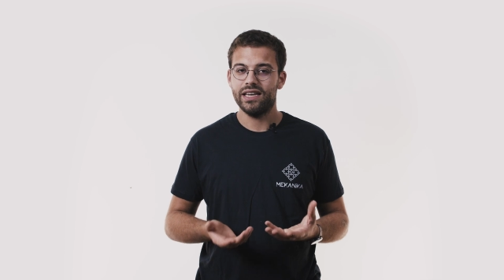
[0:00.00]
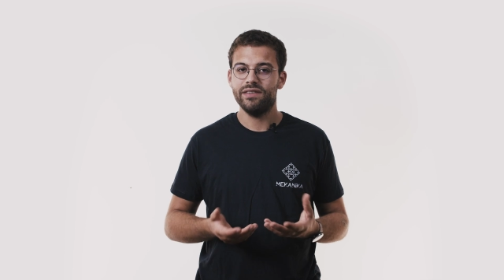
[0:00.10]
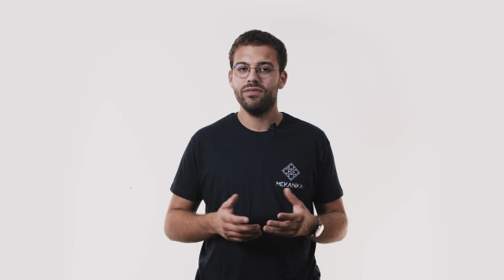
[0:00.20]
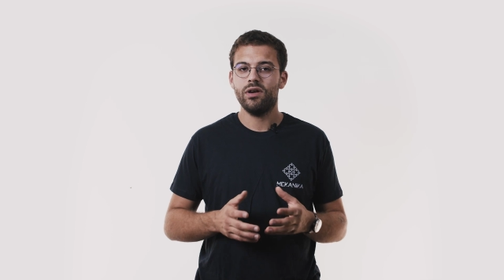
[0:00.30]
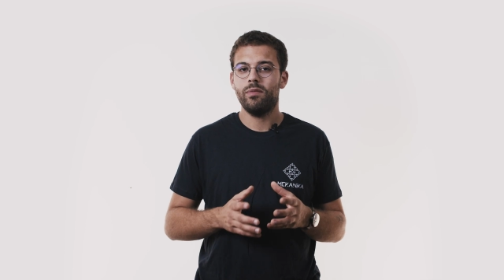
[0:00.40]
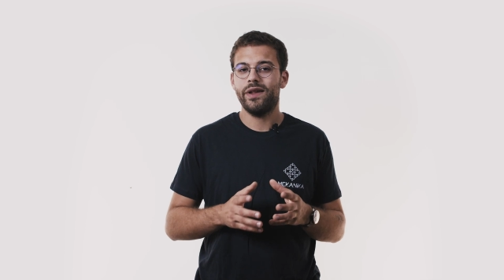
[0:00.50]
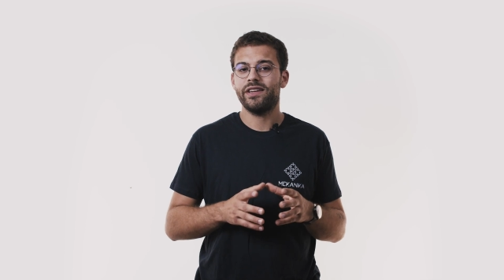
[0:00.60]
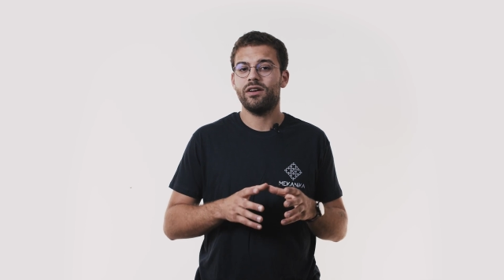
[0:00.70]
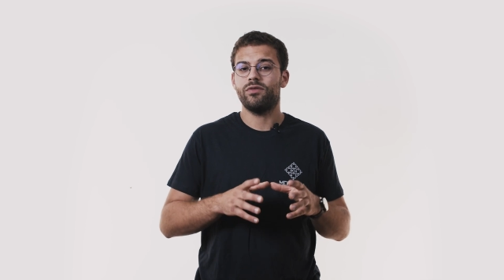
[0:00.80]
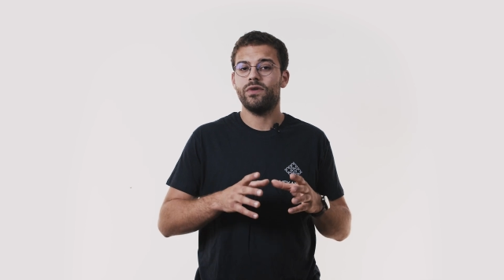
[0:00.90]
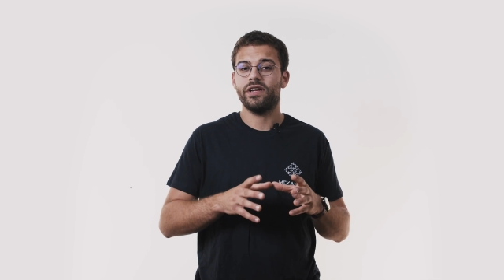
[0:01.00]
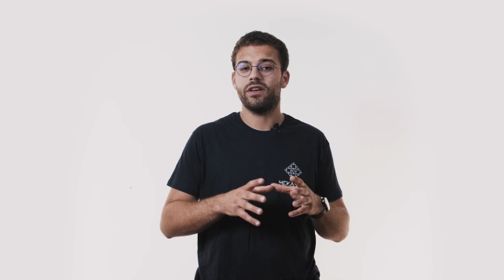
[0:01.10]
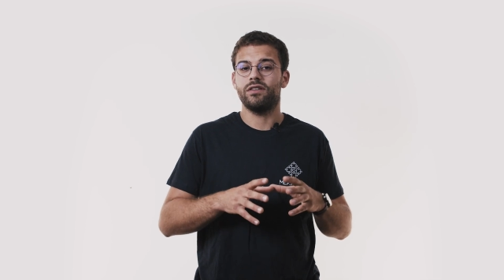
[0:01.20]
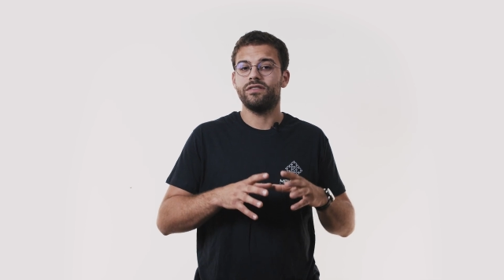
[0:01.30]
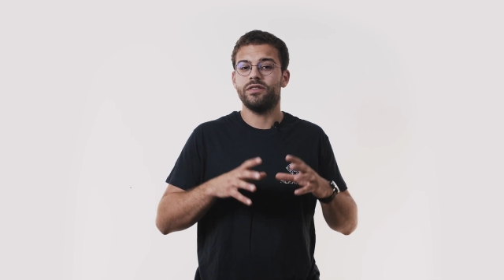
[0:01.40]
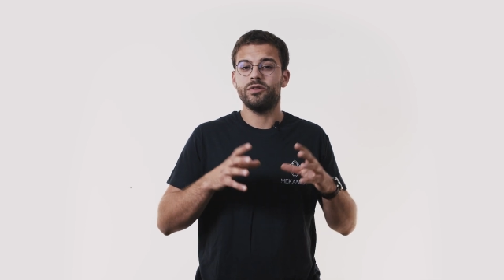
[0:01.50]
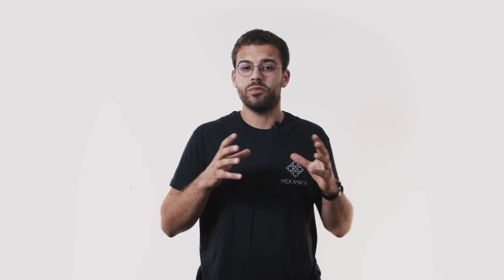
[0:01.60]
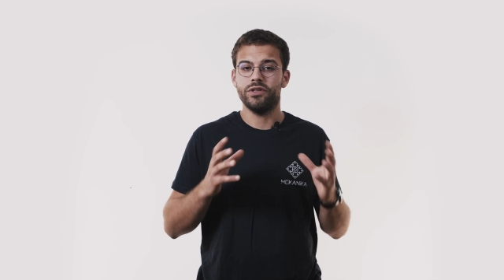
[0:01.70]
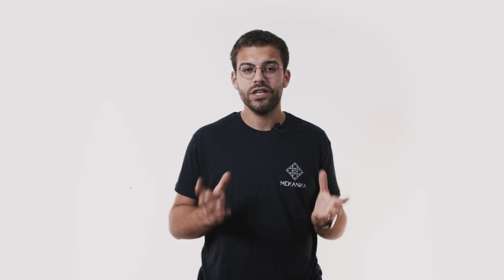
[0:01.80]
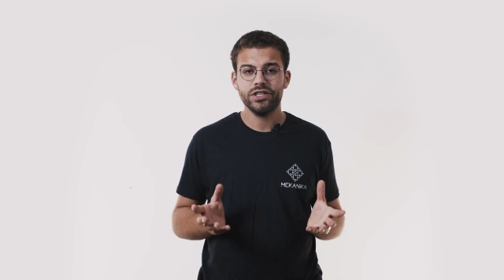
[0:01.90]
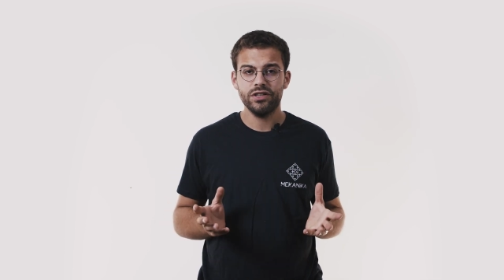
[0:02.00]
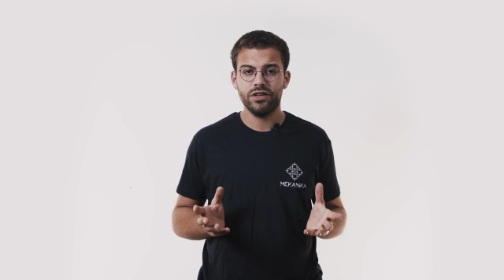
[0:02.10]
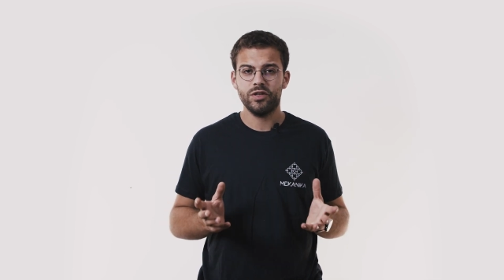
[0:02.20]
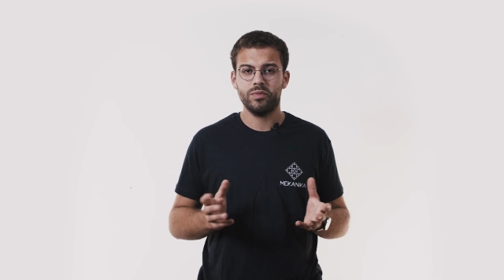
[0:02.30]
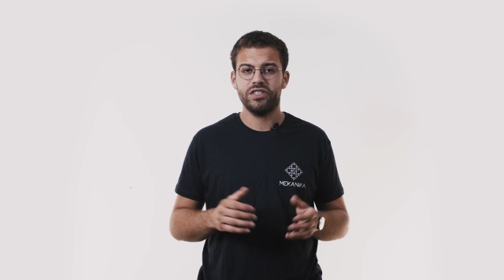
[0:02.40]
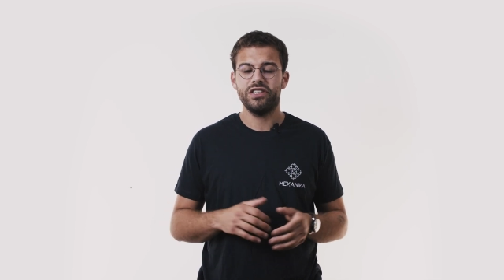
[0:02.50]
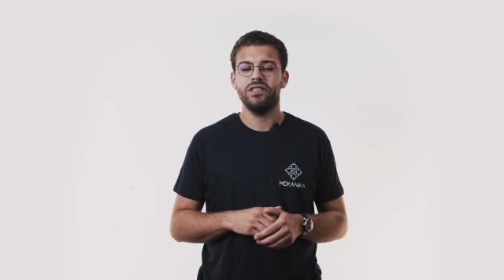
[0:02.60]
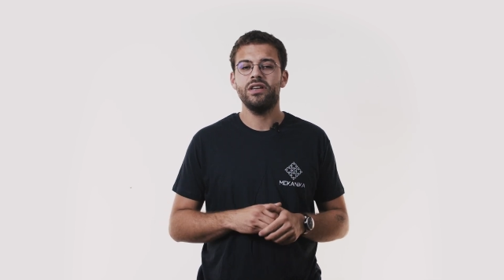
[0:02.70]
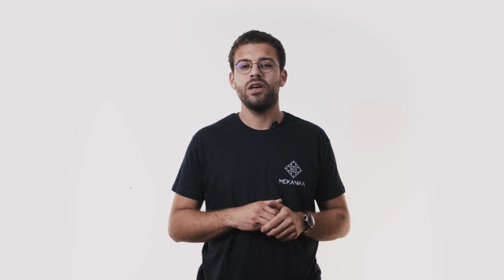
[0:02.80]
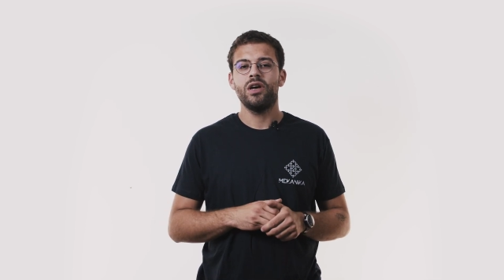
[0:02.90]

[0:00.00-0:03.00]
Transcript: and if you are planning on running a continuous production on your machine,